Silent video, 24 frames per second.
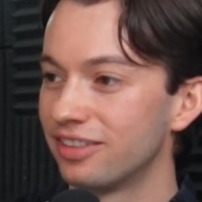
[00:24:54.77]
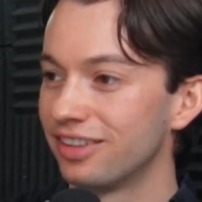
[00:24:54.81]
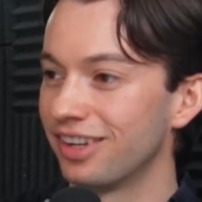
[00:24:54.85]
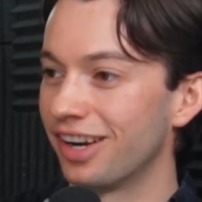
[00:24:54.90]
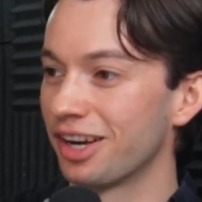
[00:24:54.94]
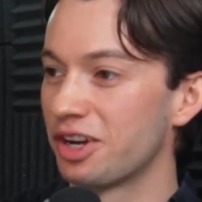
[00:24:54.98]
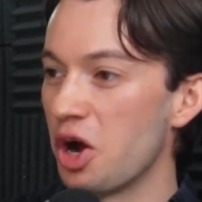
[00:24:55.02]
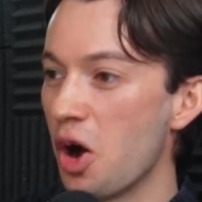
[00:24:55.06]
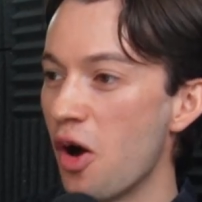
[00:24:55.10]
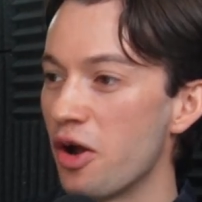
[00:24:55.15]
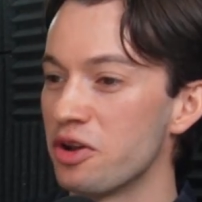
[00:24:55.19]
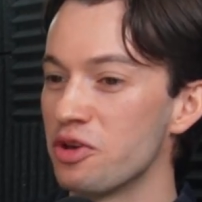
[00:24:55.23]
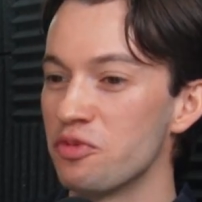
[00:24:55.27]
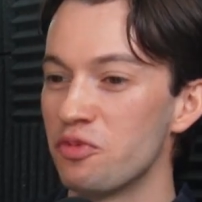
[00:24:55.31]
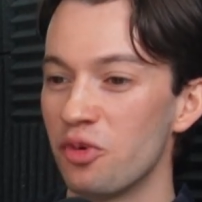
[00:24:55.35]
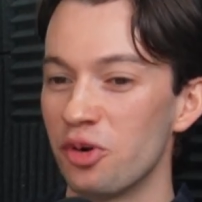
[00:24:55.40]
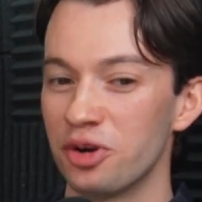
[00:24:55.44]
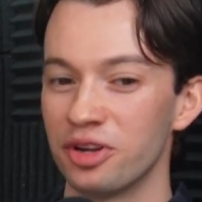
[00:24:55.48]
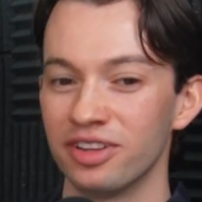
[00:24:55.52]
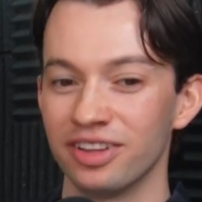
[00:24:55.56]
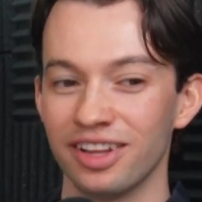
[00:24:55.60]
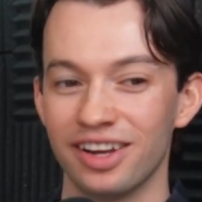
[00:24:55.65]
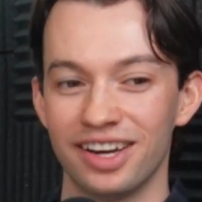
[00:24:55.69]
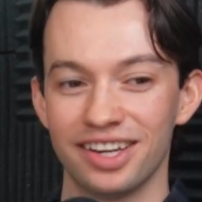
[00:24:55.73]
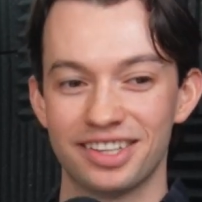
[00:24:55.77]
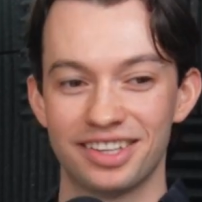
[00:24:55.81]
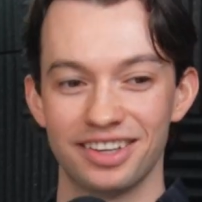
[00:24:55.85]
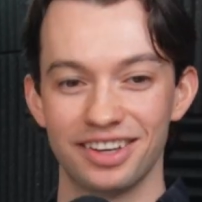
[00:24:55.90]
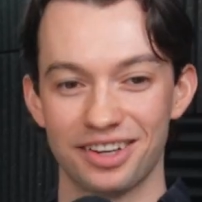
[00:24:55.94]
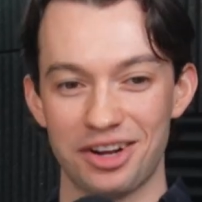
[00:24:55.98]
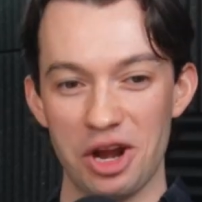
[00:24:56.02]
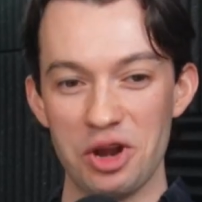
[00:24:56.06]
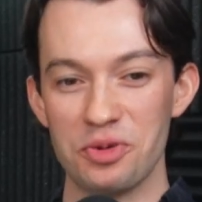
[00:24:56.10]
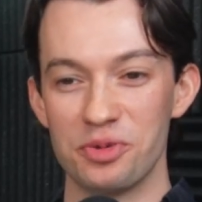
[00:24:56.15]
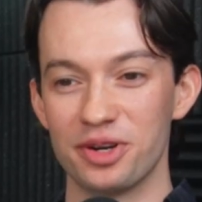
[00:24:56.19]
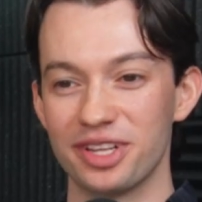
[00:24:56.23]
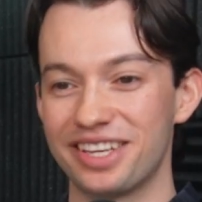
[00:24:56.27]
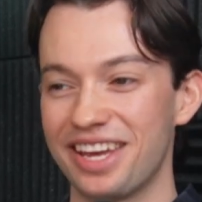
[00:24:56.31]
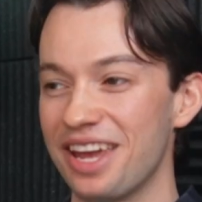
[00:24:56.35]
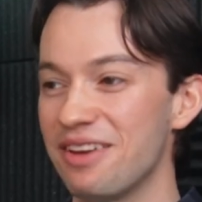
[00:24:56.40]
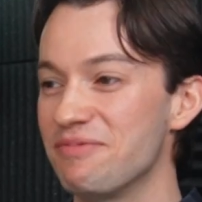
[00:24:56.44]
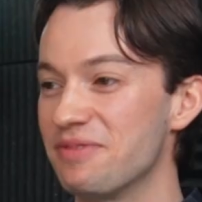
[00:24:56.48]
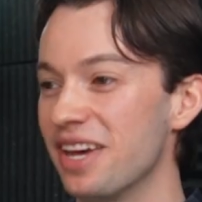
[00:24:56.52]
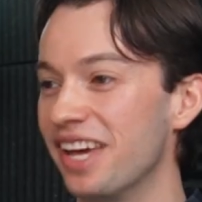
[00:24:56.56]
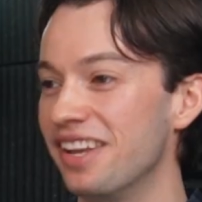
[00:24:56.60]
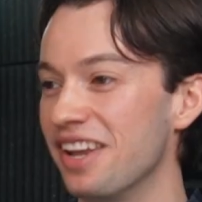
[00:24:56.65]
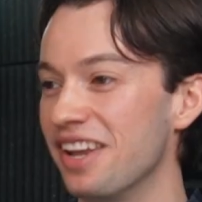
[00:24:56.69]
I kind of want to keep their